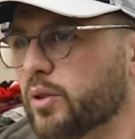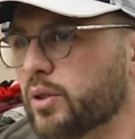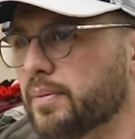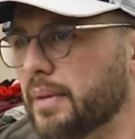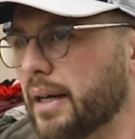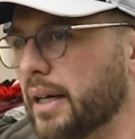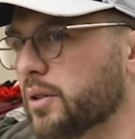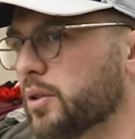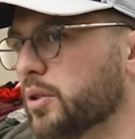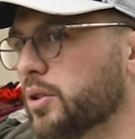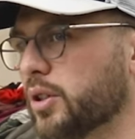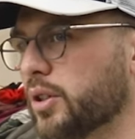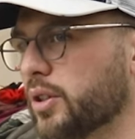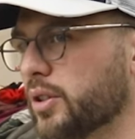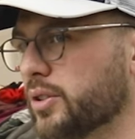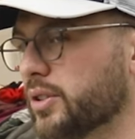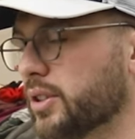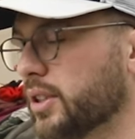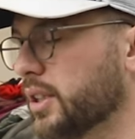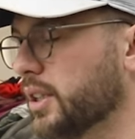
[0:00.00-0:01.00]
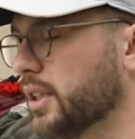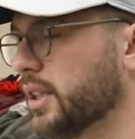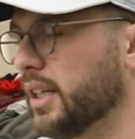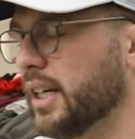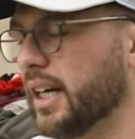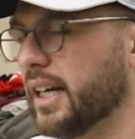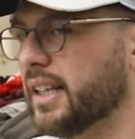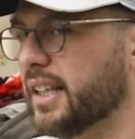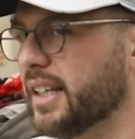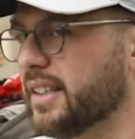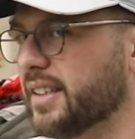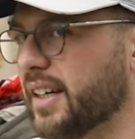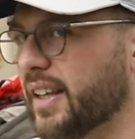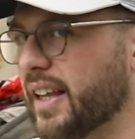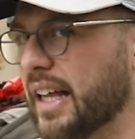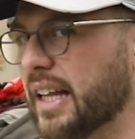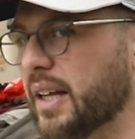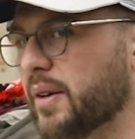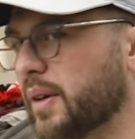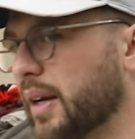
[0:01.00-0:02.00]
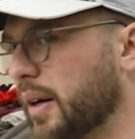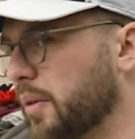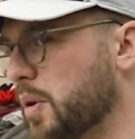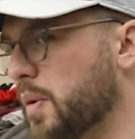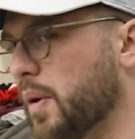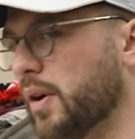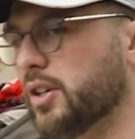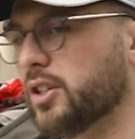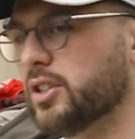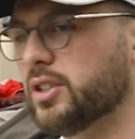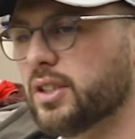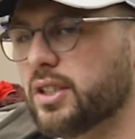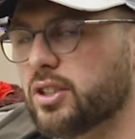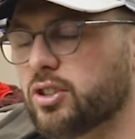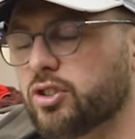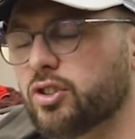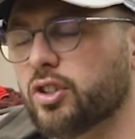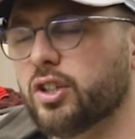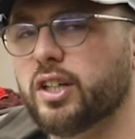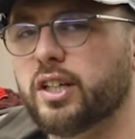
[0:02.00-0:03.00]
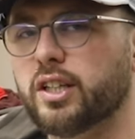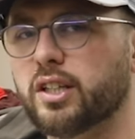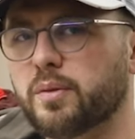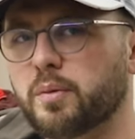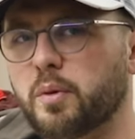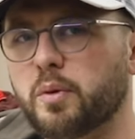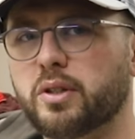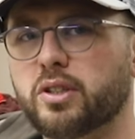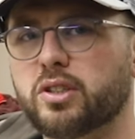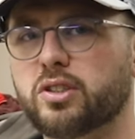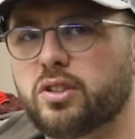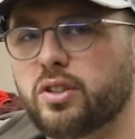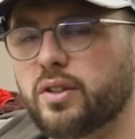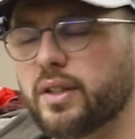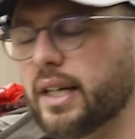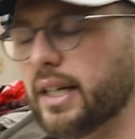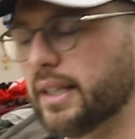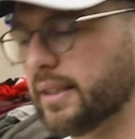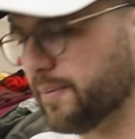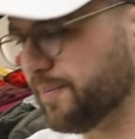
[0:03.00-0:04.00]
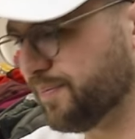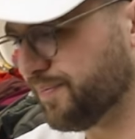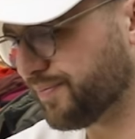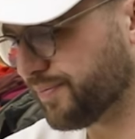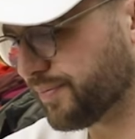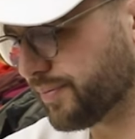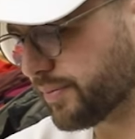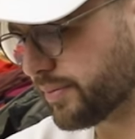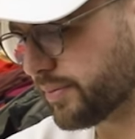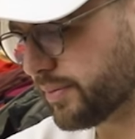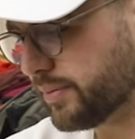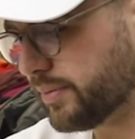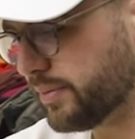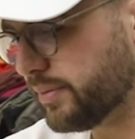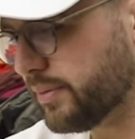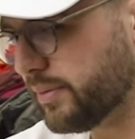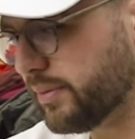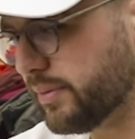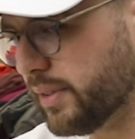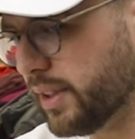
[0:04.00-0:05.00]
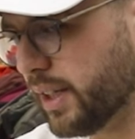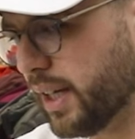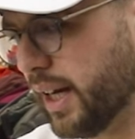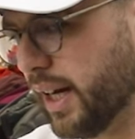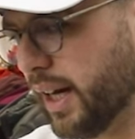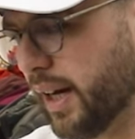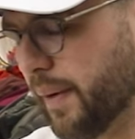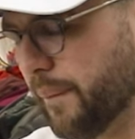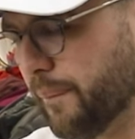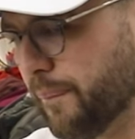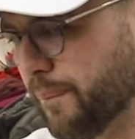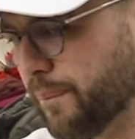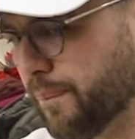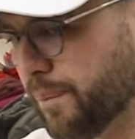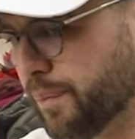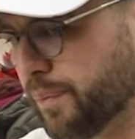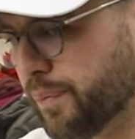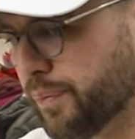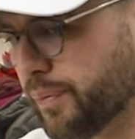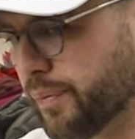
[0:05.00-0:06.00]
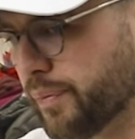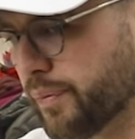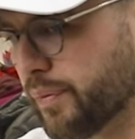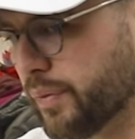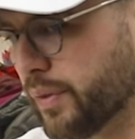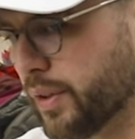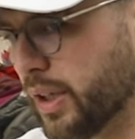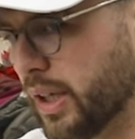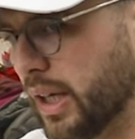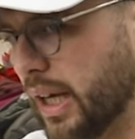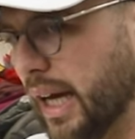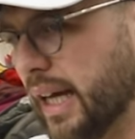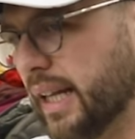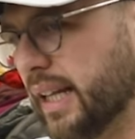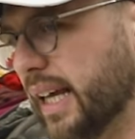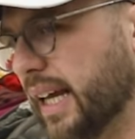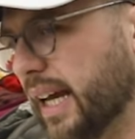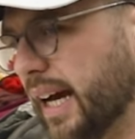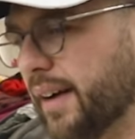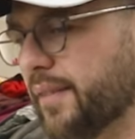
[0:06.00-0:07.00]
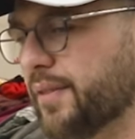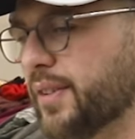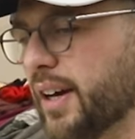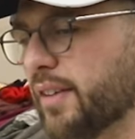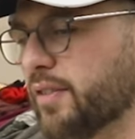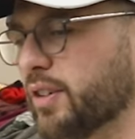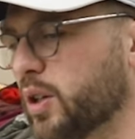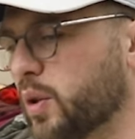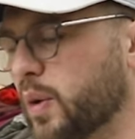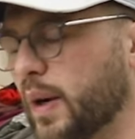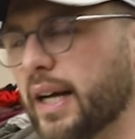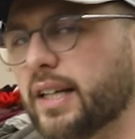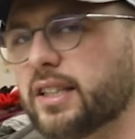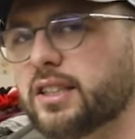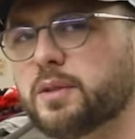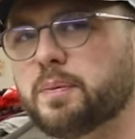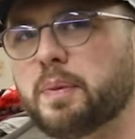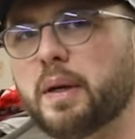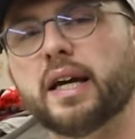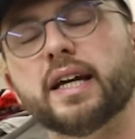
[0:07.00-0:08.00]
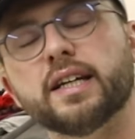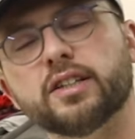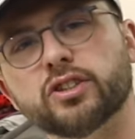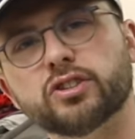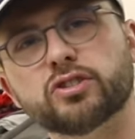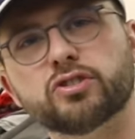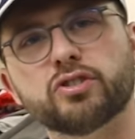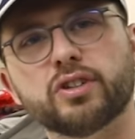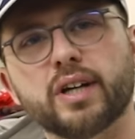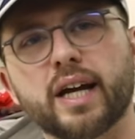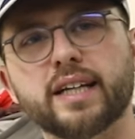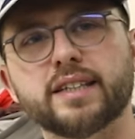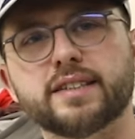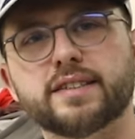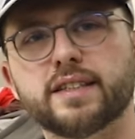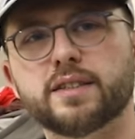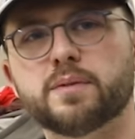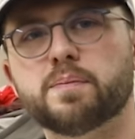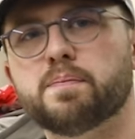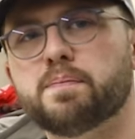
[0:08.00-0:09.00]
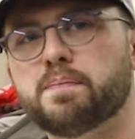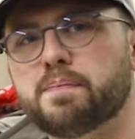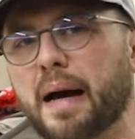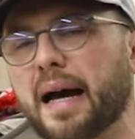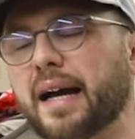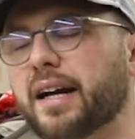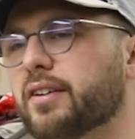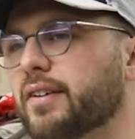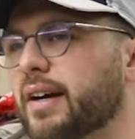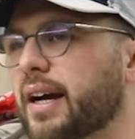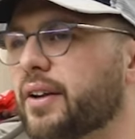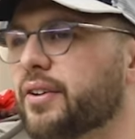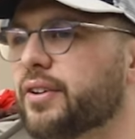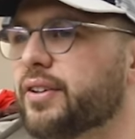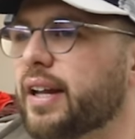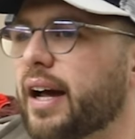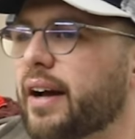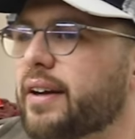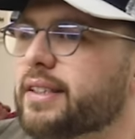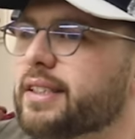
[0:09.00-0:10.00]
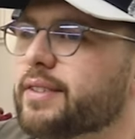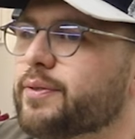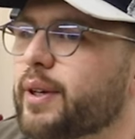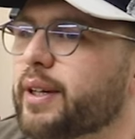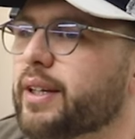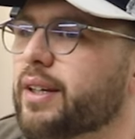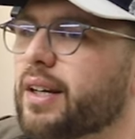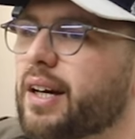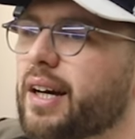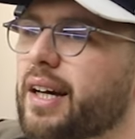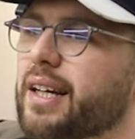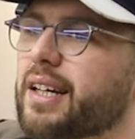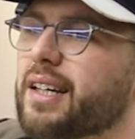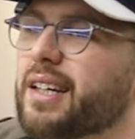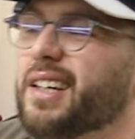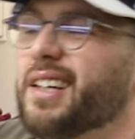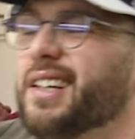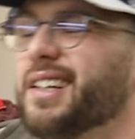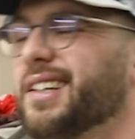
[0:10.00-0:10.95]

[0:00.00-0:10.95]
all the Michael Kors and things like that, they were like, we want you to destroy them, we want you to do this. And they have their requests, but it just creates this background narrative where you're like,